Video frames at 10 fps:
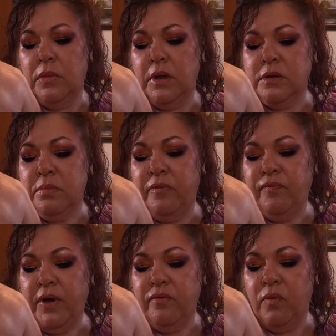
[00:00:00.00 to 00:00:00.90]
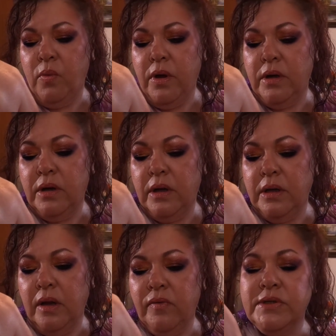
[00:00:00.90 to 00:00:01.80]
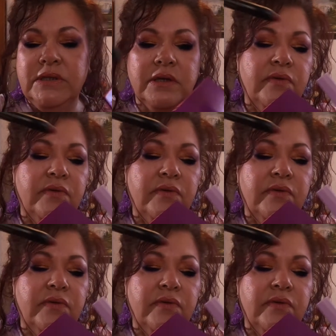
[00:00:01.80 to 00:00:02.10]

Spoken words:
It's my favorite one, and I could never, it's the